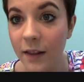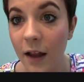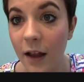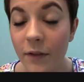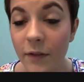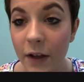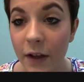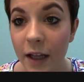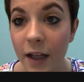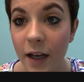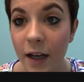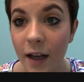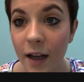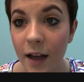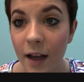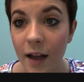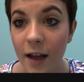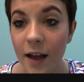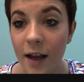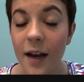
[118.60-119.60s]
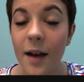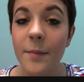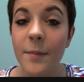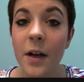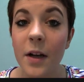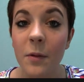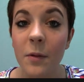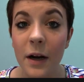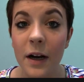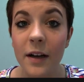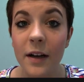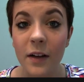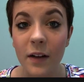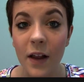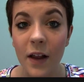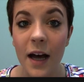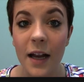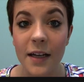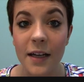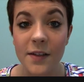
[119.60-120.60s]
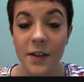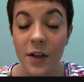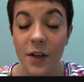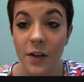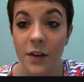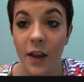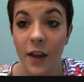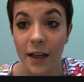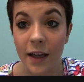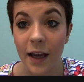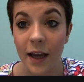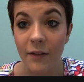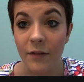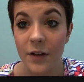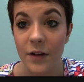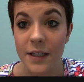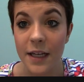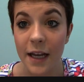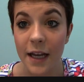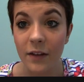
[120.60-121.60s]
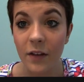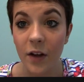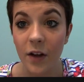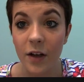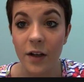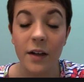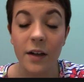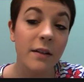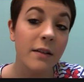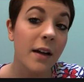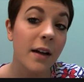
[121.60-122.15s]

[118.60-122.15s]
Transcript: love it and I'm gonna wear it a lot. It's a good like everyday look.